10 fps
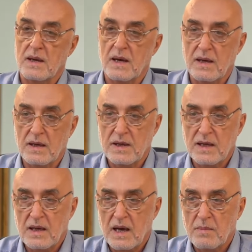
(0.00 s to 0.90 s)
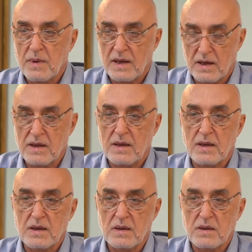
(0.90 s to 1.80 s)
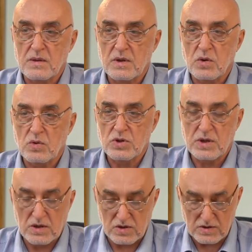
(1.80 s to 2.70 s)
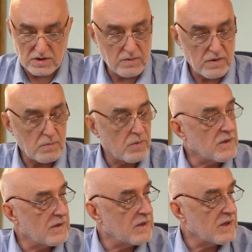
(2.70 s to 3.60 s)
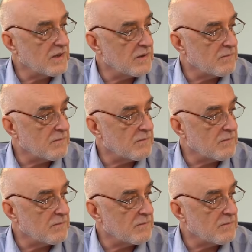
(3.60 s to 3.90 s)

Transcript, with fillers: And indeed, how many negotiations have there been today?